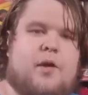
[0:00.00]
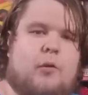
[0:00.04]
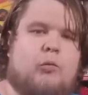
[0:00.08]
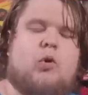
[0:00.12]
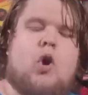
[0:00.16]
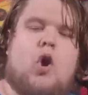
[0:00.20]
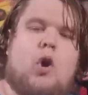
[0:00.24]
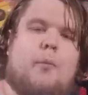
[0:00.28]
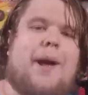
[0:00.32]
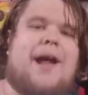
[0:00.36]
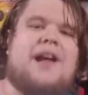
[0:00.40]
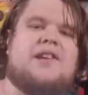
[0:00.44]
the
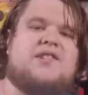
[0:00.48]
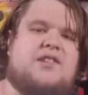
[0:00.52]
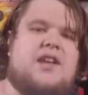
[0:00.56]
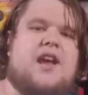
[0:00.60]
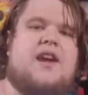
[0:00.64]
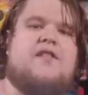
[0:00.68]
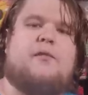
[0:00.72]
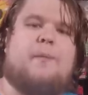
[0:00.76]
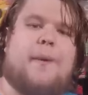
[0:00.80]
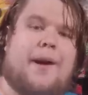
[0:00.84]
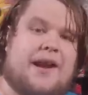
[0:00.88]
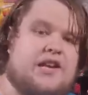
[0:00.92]
room I
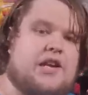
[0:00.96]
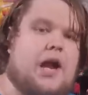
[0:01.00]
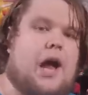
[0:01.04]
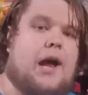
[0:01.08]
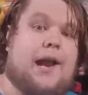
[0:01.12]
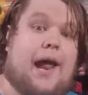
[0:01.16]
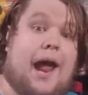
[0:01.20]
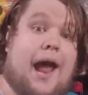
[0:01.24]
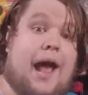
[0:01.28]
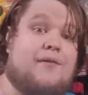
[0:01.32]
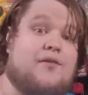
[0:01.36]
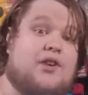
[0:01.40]
saved by
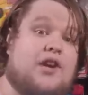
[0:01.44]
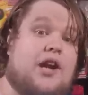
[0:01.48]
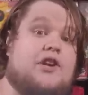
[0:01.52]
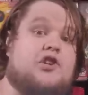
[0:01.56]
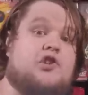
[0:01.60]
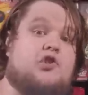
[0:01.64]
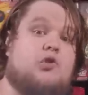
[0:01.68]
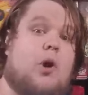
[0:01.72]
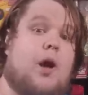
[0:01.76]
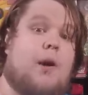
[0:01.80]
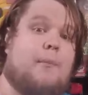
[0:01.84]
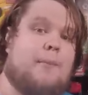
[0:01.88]
not having
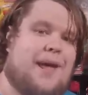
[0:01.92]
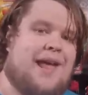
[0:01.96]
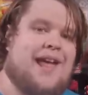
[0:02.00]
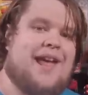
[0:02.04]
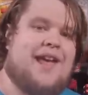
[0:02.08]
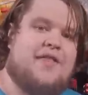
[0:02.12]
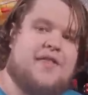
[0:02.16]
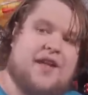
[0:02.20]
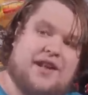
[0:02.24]
a drum